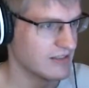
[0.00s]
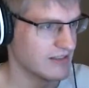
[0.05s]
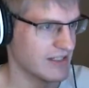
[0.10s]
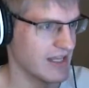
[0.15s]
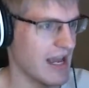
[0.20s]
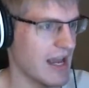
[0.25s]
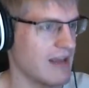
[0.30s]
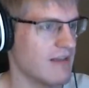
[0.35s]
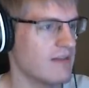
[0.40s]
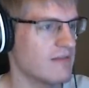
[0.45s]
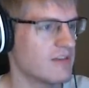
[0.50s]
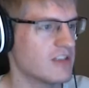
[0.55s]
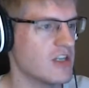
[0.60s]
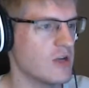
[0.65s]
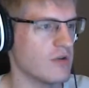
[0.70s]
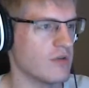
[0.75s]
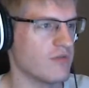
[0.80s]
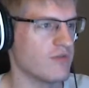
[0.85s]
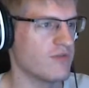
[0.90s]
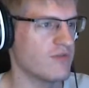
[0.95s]
Okay,
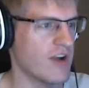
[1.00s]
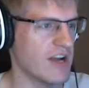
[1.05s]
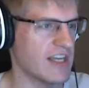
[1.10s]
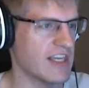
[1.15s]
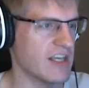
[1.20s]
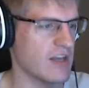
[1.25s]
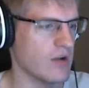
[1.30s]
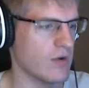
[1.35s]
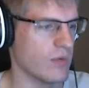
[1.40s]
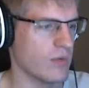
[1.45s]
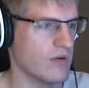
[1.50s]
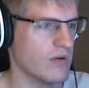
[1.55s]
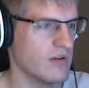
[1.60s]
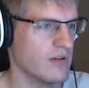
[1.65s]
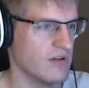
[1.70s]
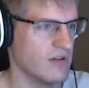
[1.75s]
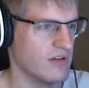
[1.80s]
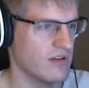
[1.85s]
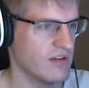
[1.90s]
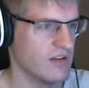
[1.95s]
dude, fuck you.
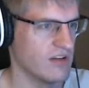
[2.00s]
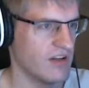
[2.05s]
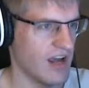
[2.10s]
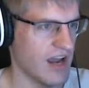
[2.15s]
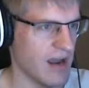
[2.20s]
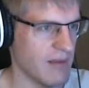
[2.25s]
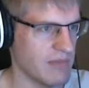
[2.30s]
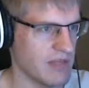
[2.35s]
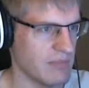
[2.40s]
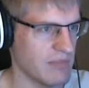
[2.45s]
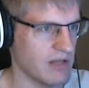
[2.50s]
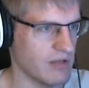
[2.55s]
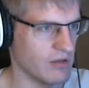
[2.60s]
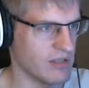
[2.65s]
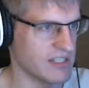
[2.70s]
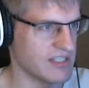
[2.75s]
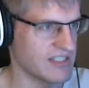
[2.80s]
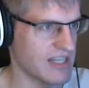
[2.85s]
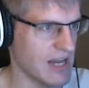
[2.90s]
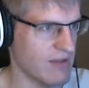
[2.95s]
I'm in the middle
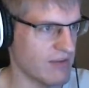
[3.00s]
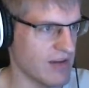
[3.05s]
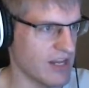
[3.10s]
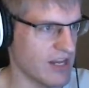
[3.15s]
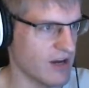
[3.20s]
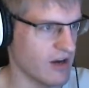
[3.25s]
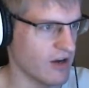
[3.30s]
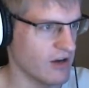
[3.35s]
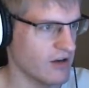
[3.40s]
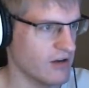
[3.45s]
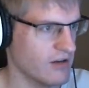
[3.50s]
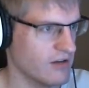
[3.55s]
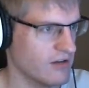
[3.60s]
of saving here.